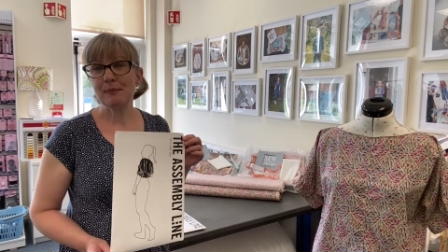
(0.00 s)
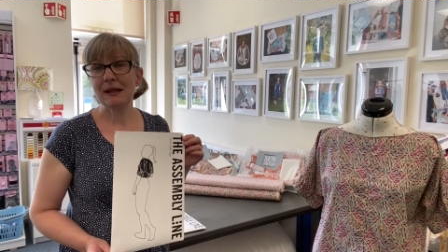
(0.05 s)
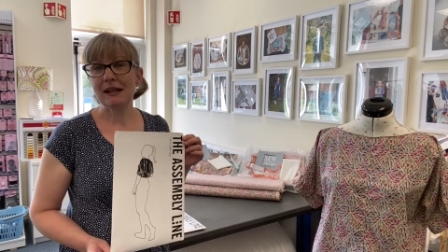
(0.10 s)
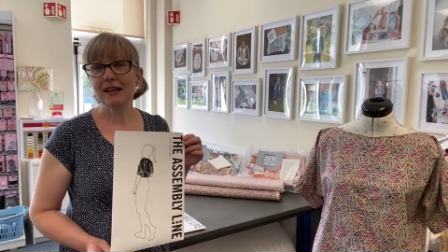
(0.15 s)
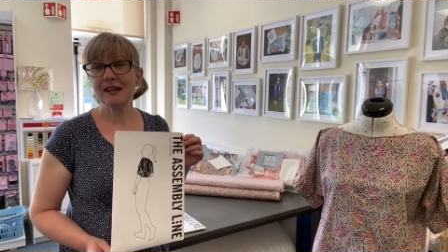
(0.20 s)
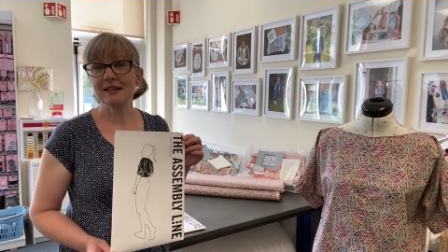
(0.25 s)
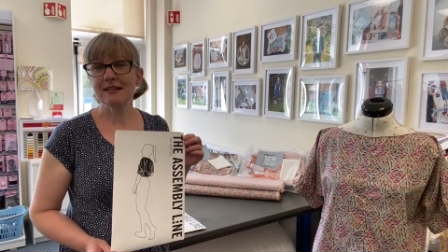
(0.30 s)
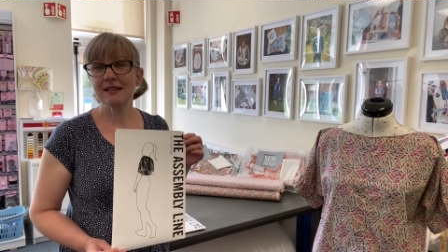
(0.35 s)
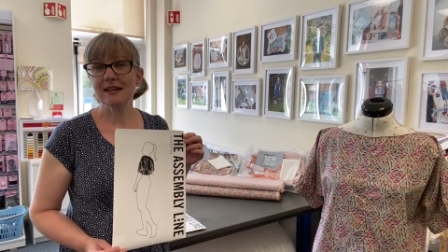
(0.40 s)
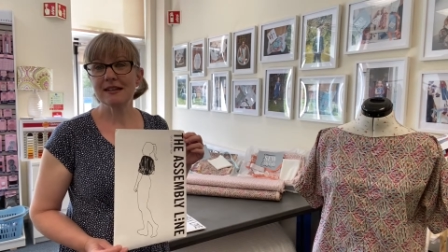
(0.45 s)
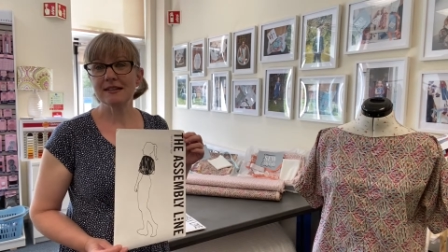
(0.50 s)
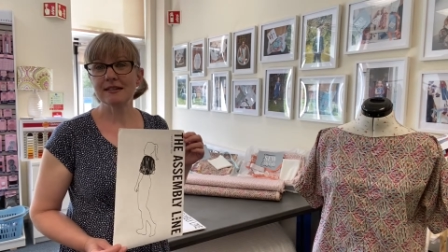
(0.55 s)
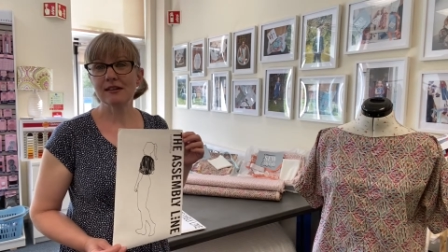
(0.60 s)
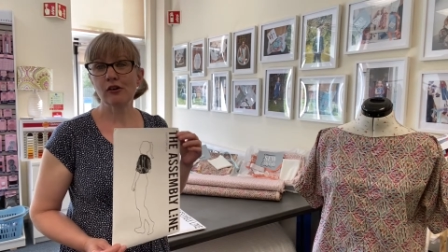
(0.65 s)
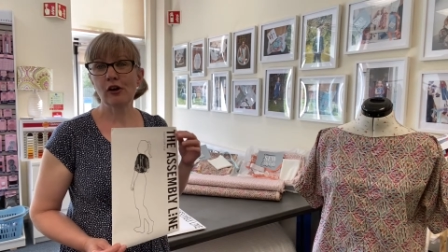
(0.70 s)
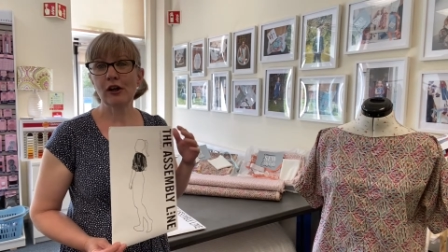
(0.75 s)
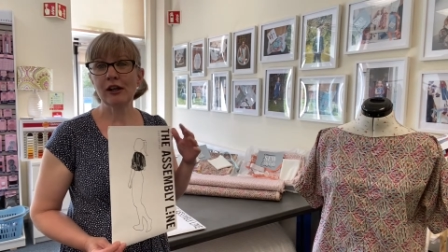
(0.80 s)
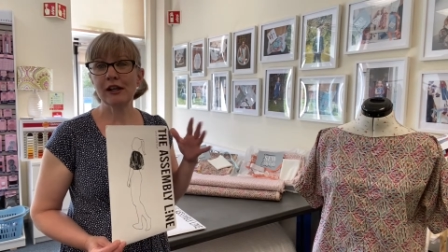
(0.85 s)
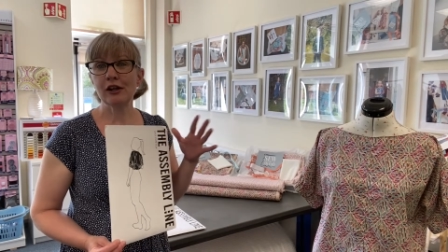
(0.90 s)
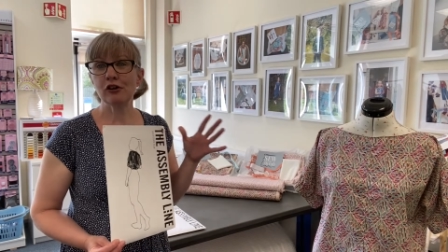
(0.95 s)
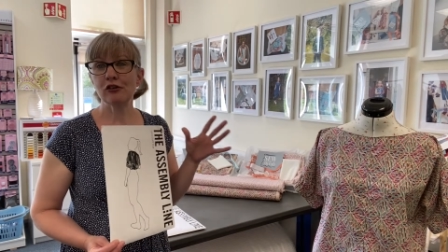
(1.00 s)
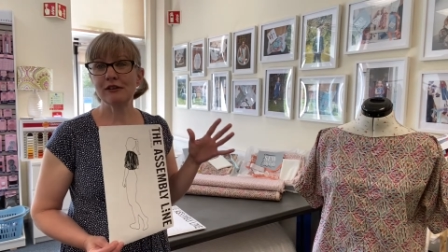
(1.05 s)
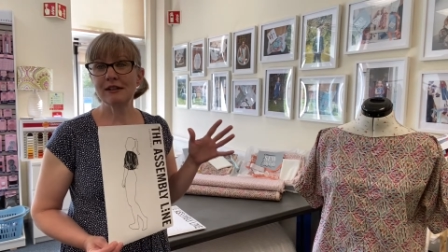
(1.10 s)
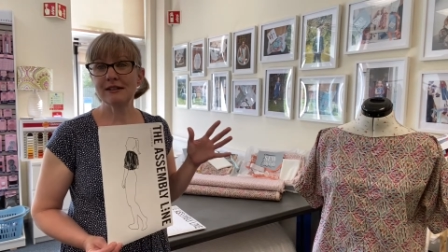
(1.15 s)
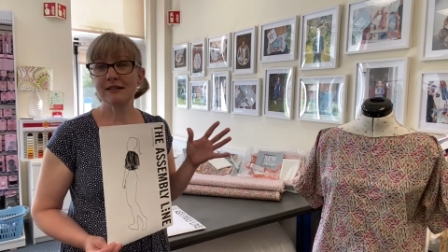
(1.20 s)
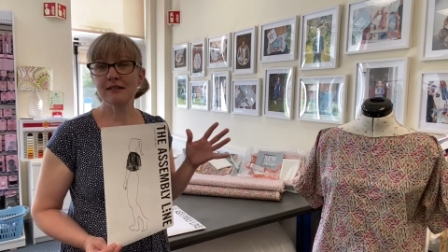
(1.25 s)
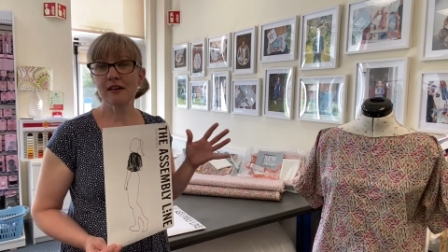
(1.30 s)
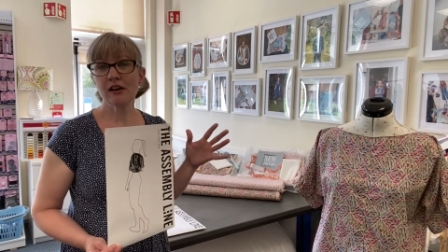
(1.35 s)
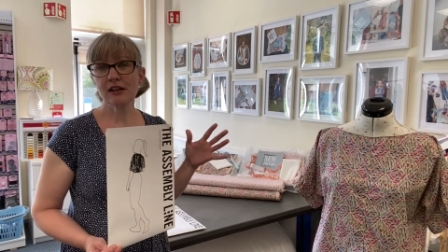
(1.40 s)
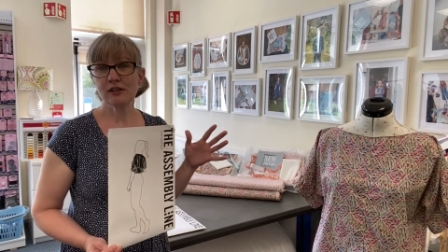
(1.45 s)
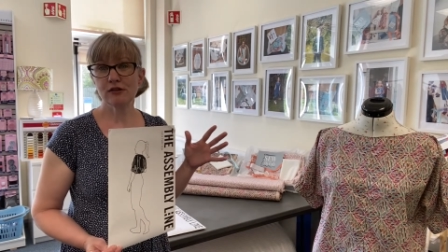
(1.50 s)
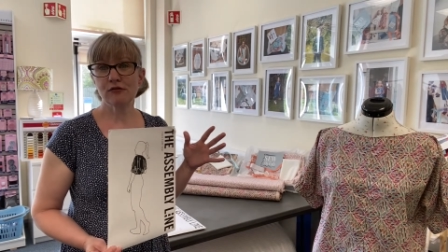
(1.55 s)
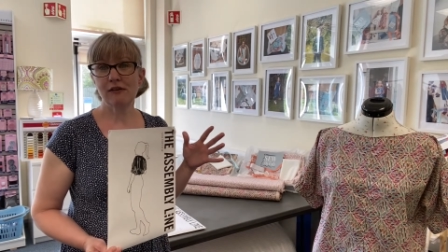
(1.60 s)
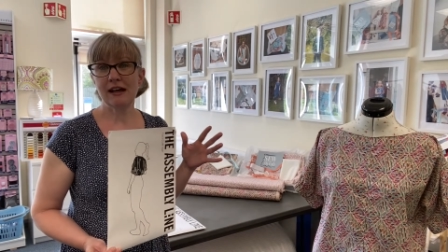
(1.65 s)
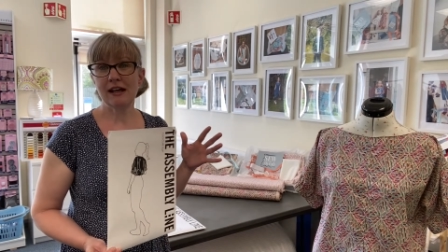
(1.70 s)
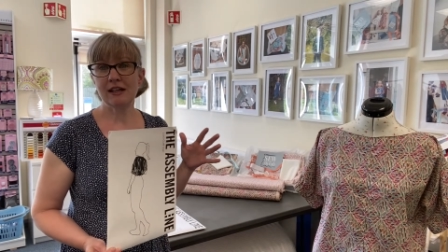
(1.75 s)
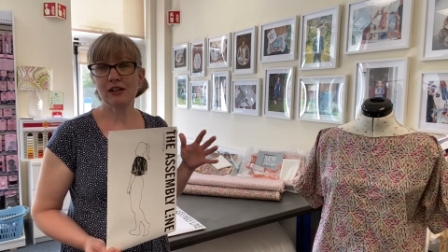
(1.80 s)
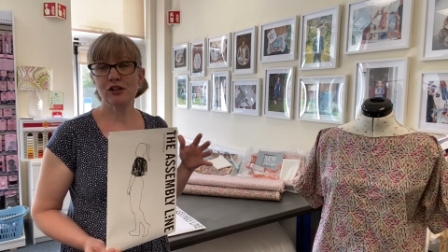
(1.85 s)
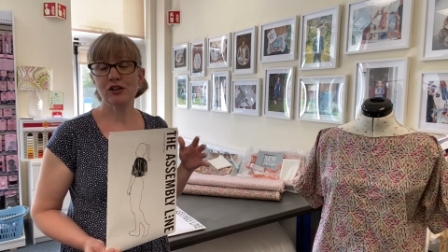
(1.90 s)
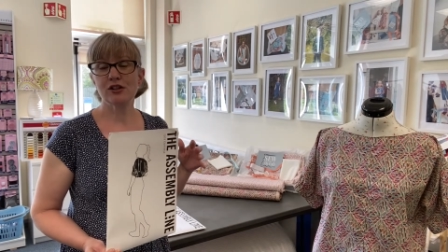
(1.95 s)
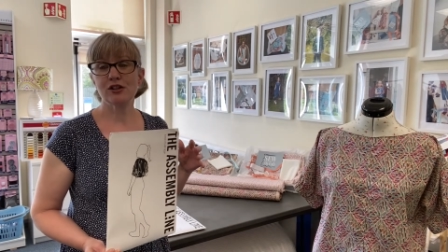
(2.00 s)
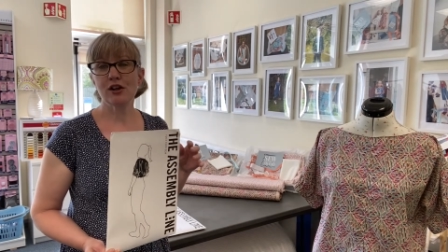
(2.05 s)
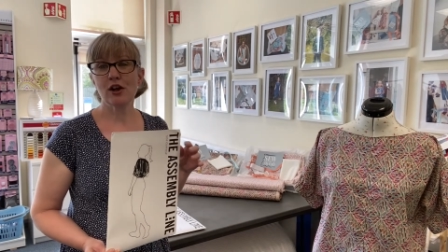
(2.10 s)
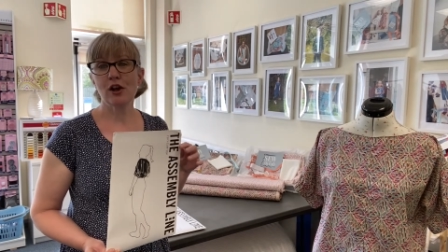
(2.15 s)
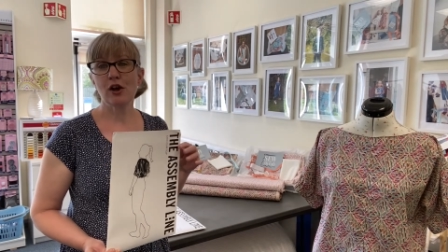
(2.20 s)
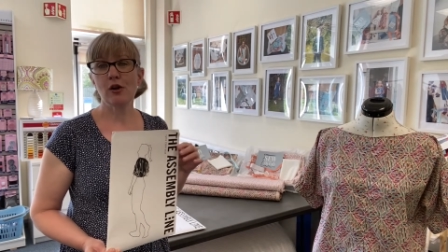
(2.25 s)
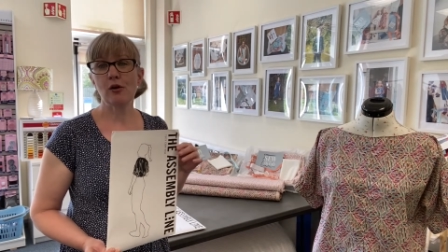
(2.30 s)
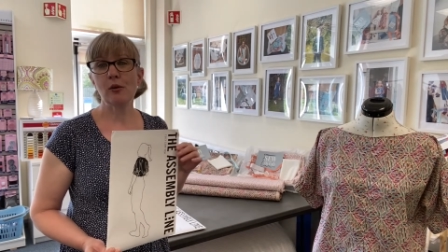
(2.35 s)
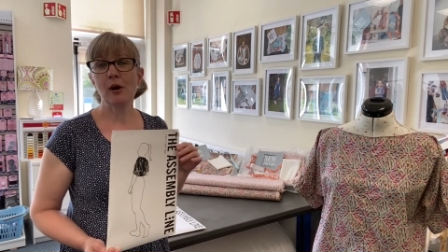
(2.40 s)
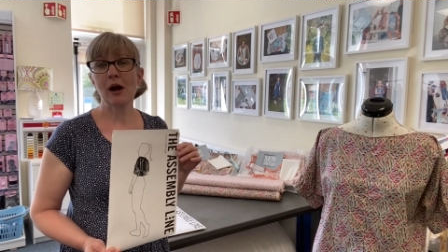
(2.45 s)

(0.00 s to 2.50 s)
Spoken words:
because it's got an increased size range, so